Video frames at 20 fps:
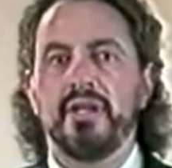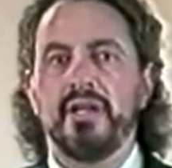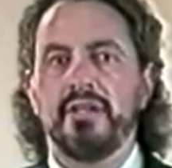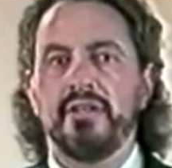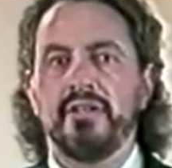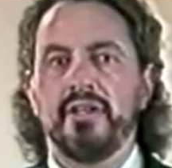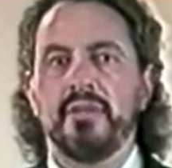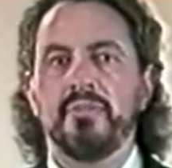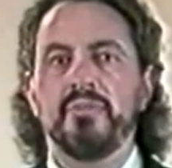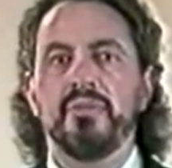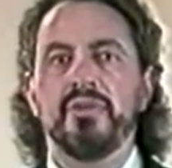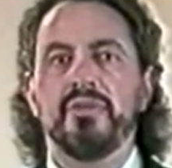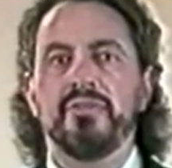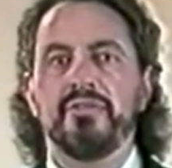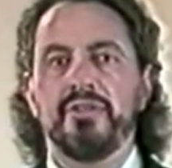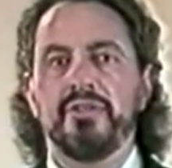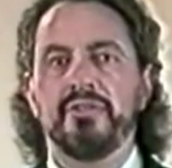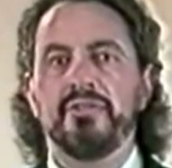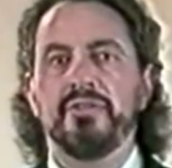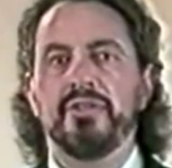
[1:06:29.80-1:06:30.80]
a number of
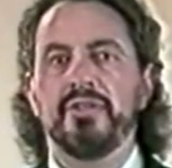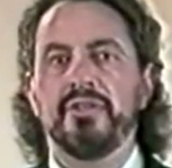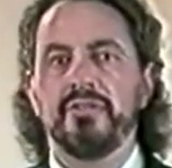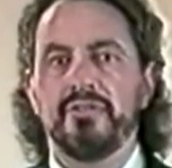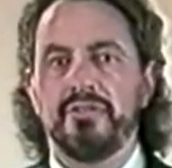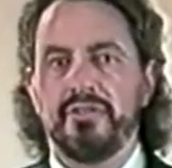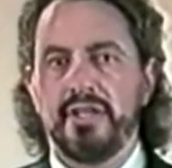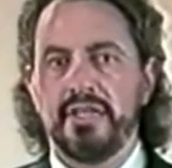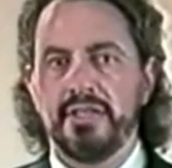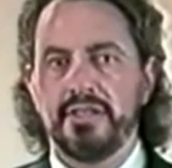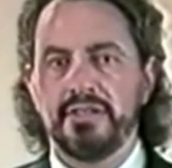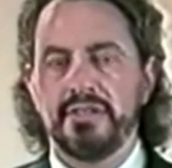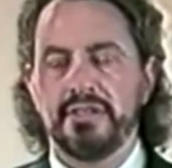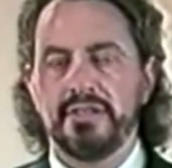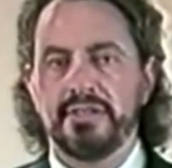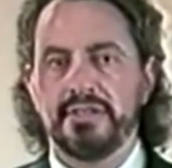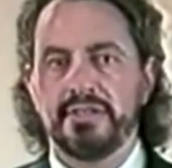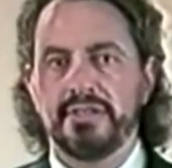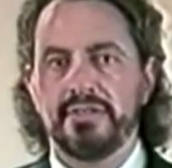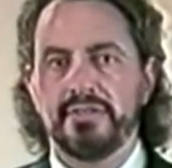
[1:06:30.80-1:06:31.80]
different
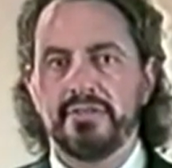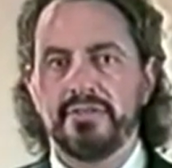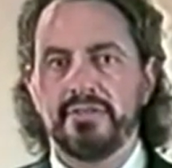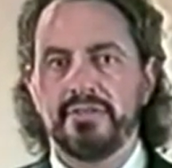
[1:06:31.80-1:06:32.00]
phases.